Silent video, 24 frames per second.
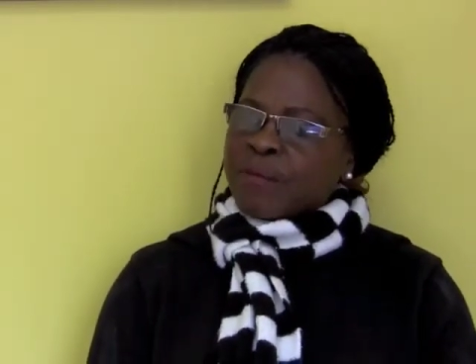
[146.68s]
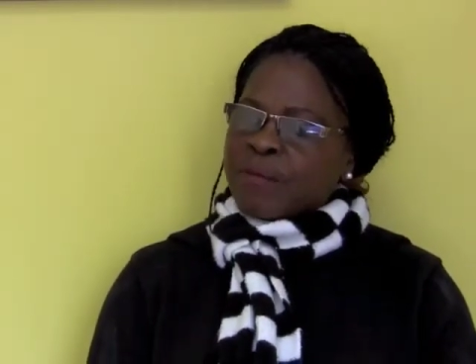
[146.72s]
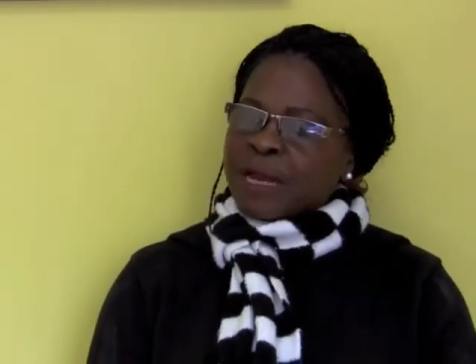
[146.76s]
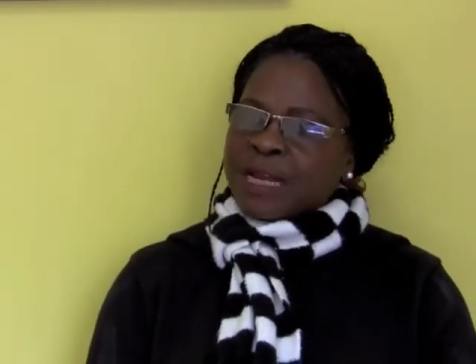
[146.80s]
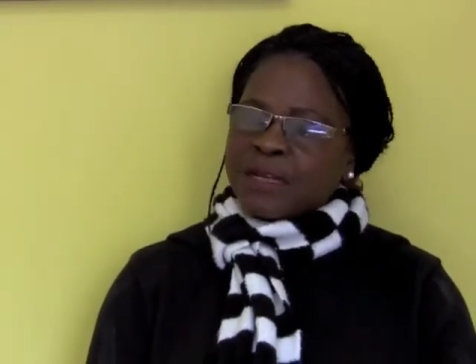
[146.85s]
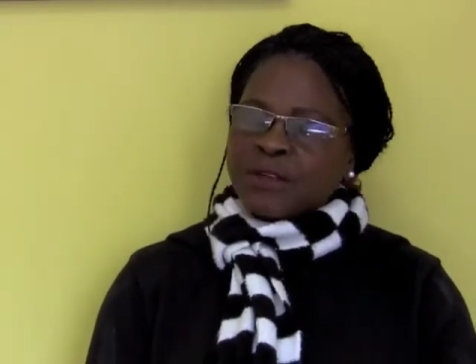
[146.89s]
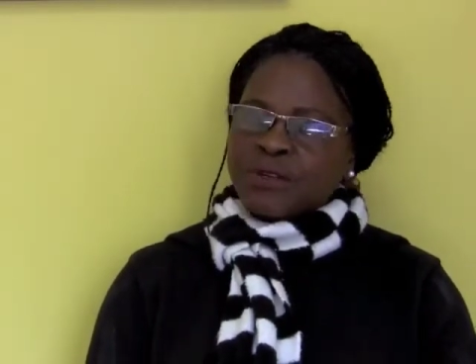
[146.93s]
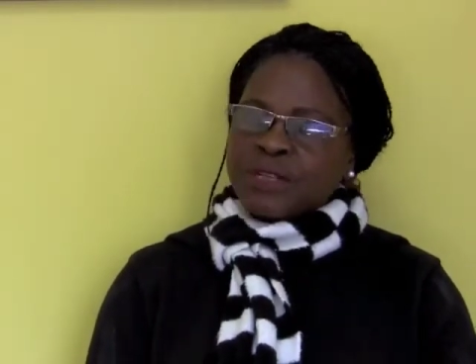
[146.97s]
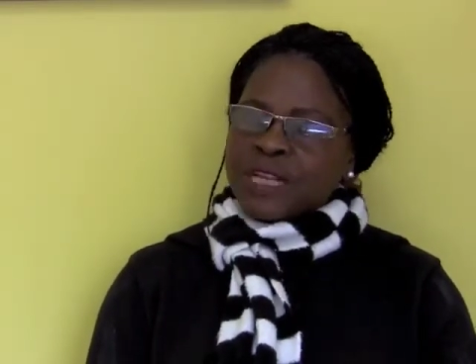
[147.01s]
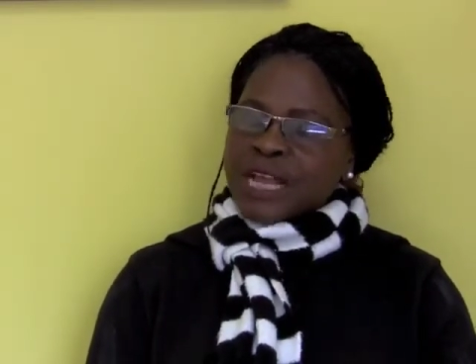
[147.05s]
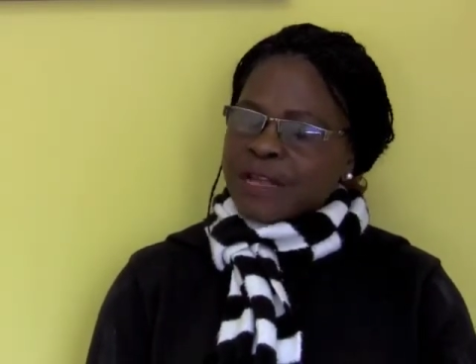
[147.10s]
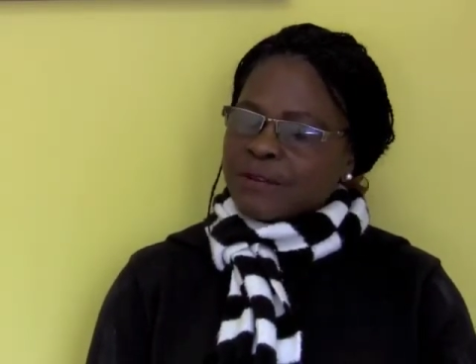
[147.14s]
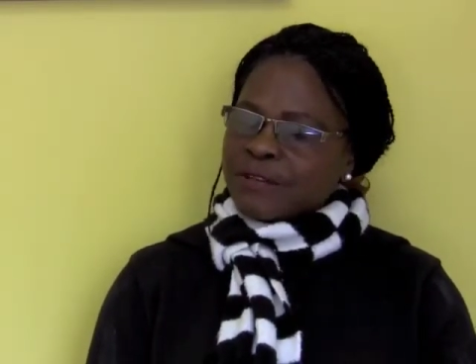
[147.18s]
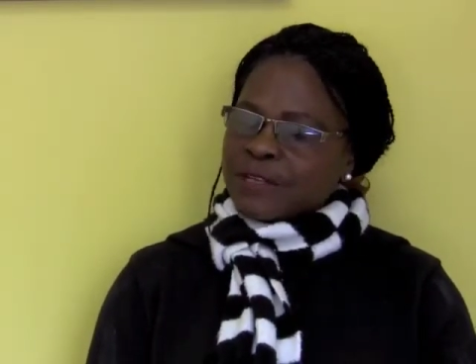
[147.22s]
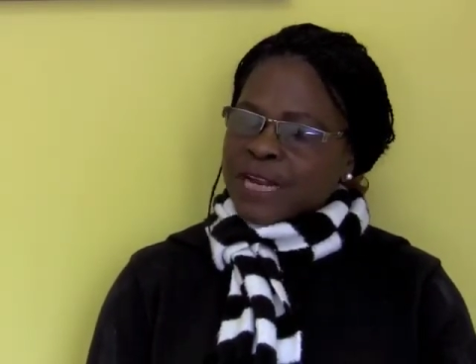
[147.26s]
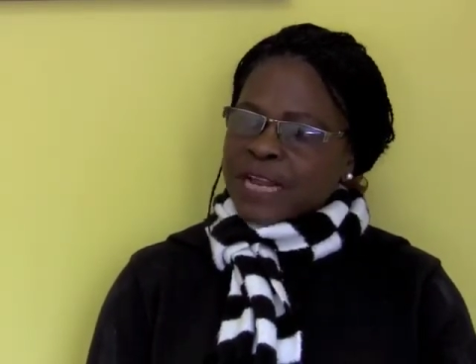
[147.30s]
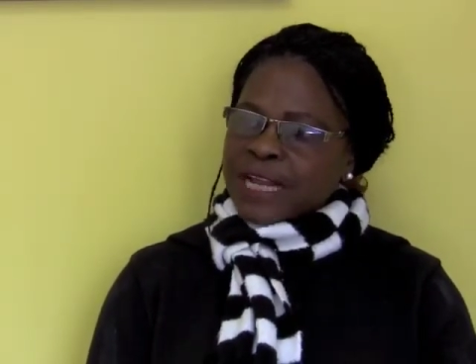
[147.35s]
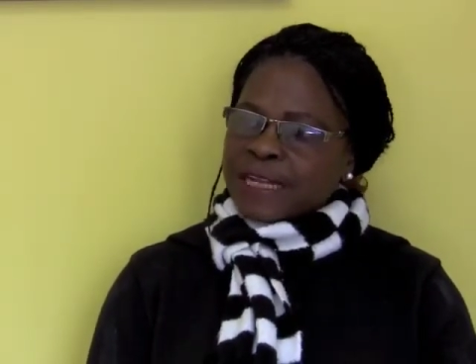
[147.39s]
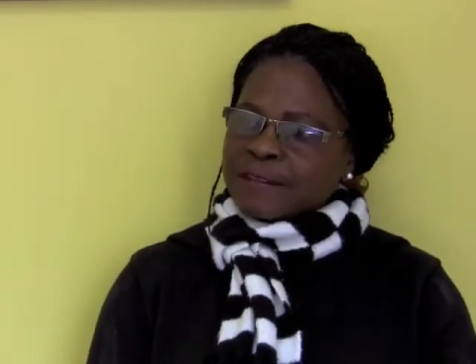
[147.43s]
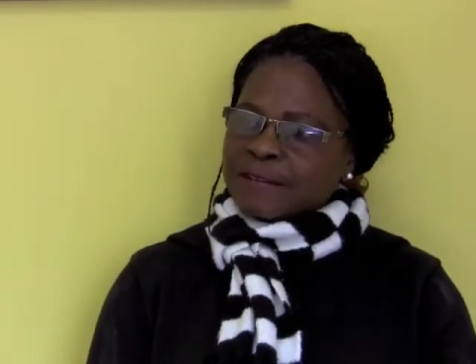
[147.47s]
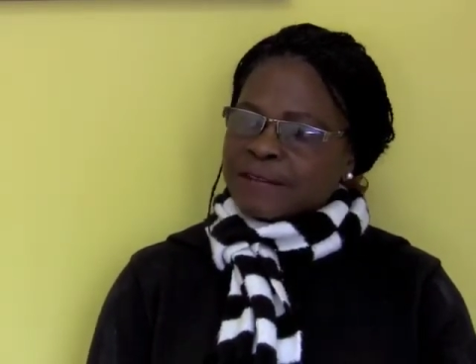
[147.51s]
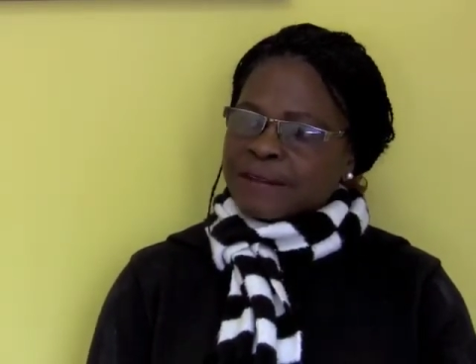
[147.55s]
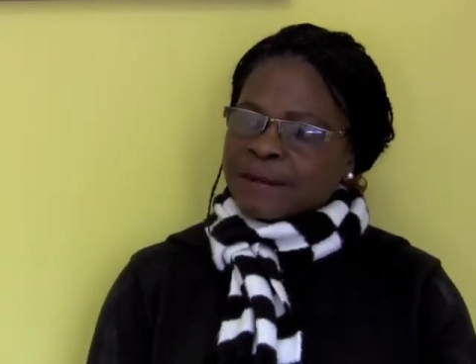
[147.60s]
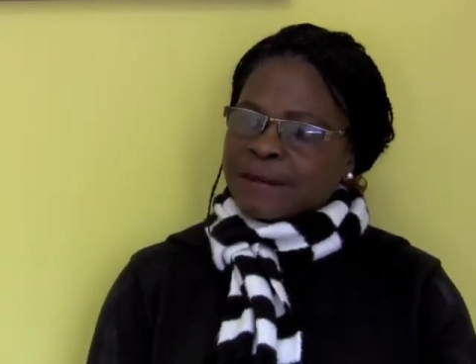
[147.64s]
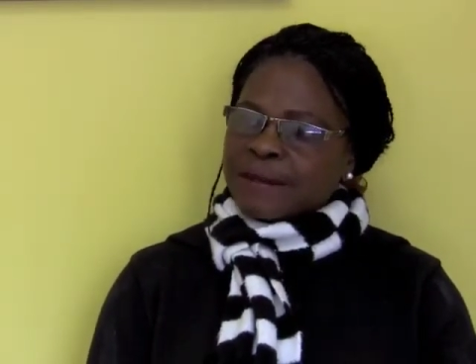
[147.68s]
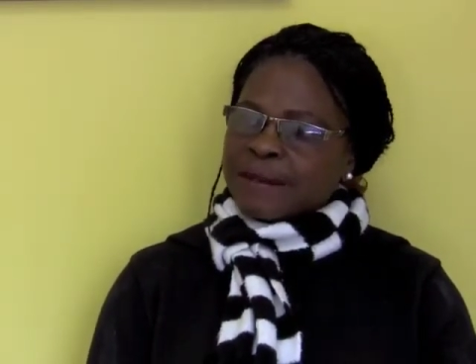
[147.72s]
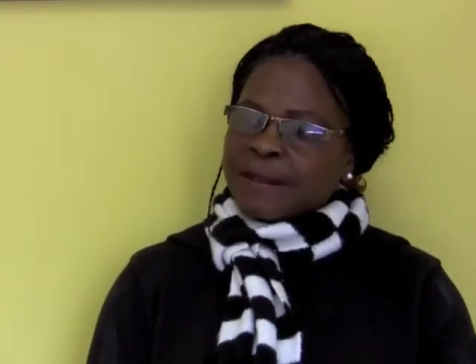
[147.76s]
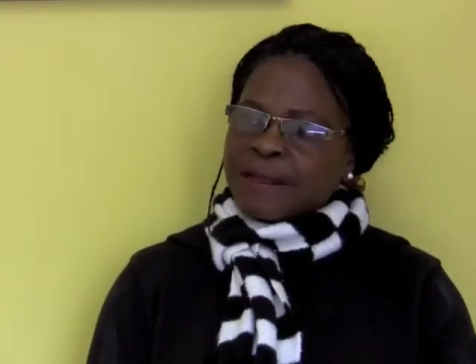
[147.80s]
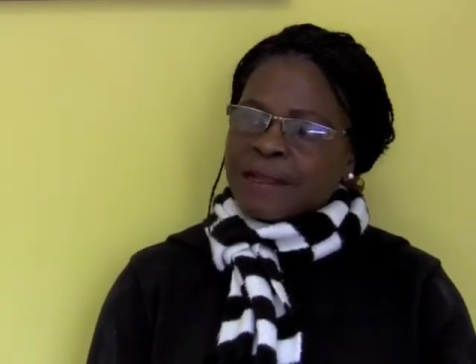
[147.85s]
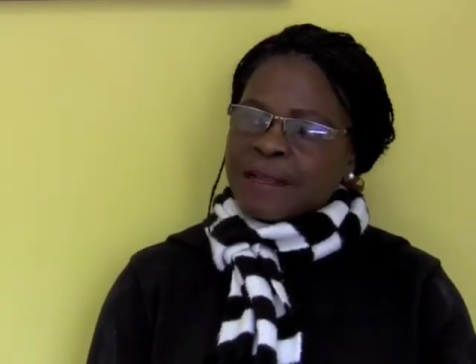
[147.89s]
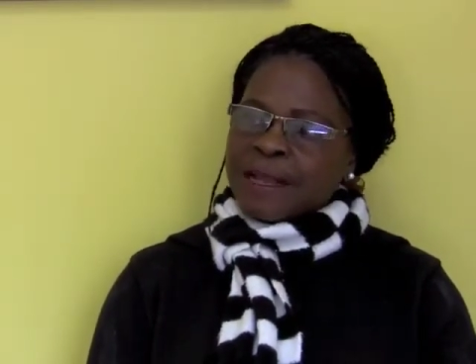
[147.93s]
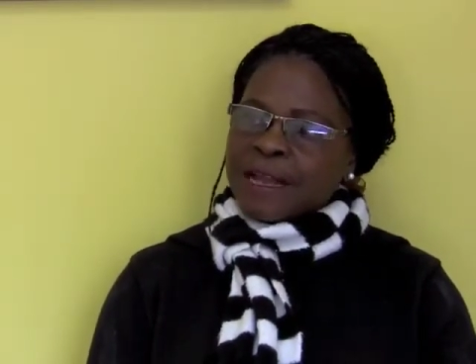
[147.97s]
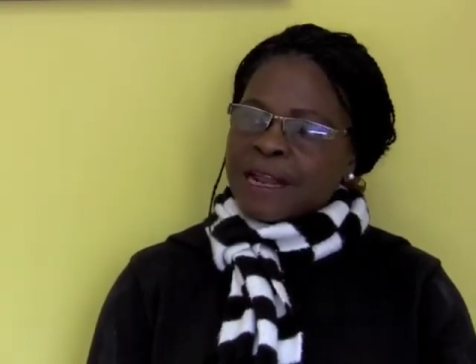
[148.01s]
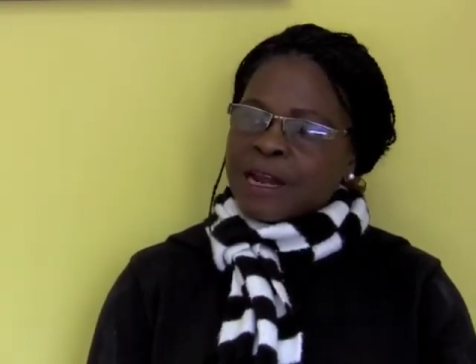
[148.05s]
By 2003,